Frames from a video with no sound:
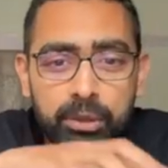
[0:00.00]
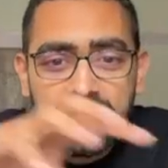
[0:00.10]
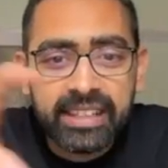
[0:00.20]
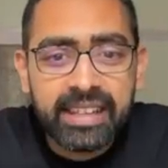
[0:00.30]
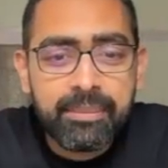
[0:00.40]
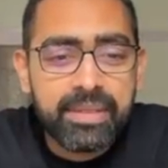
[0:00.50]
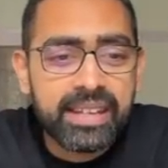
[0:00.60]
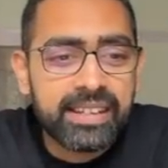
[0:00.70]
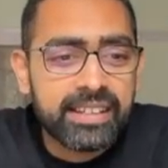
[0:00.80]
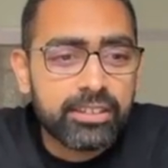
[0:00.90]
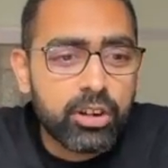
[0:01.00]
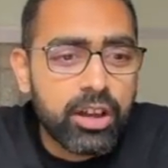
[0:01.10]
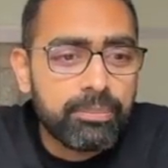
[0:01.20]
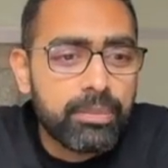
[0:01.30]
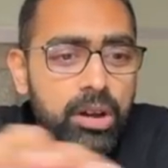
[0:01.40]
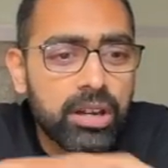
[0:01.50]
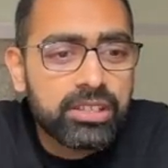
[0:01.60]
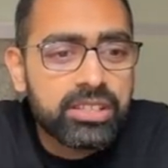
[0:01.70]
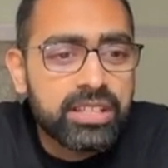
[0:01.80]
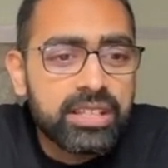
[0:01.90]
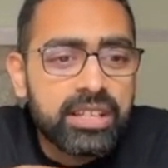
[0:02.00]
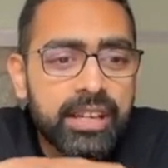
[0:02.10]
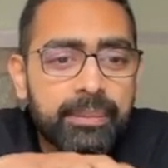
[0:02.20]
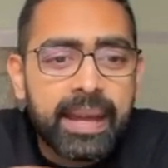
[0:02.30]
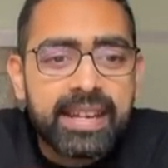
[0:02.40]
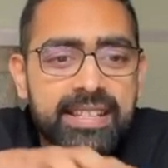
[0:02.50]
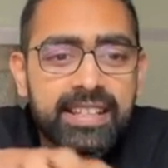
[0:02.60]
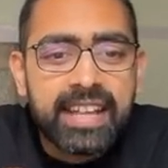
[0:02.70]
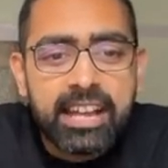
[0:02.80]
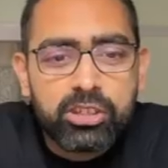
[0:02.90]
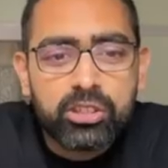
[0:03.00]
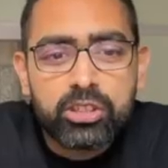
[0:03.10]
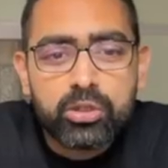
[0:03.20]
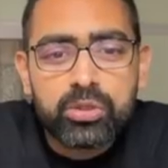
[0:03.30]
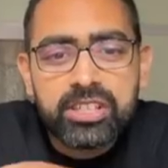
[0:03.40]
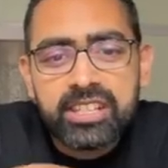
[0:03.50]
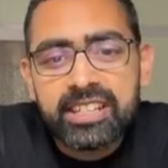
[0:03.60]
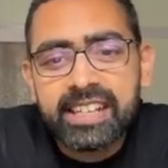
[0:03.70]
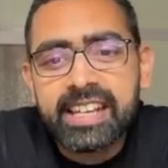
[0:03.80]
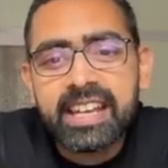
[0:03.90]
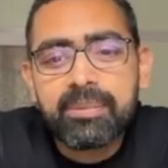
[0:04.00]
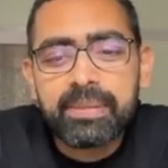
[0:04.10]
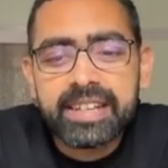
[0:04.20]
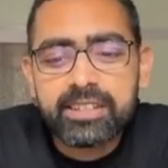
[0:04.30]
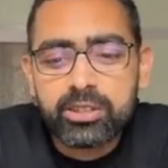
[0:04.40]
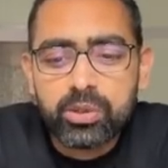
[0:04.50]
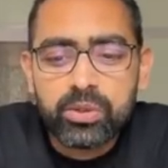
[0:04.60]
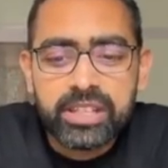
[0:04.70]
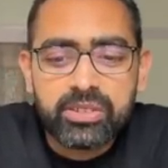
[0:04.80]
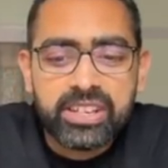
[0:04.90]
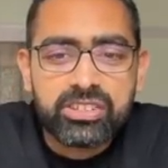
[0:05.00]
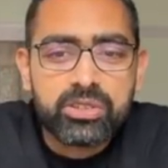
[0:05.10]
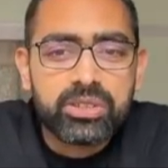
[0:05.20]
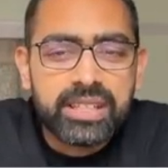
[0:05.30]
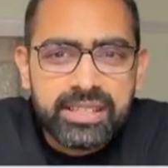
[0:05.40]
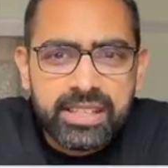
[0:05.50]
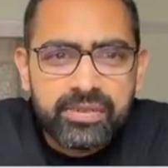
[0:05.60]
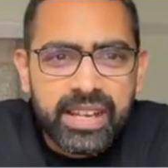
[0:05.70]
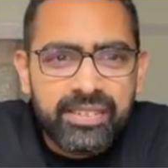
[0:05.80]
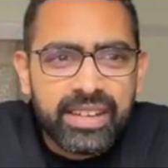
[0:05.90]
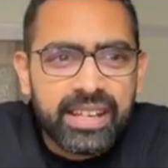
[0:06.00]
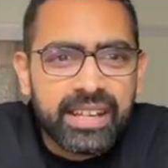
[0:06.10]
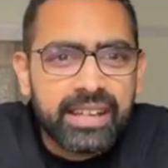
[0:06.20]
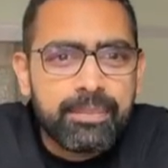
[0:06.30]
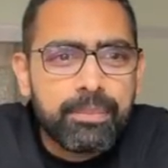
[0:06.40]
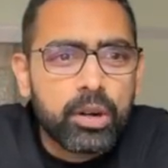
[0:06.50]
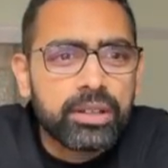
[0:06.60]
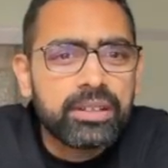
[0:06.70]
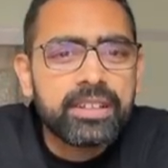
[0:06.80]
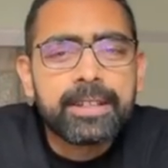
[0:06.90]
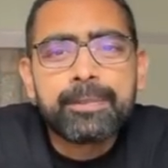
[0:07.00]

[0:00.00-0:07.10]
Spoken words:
putting them in the Dropbox. Pen is attached to the students until he completes the school education. So this is very, very important.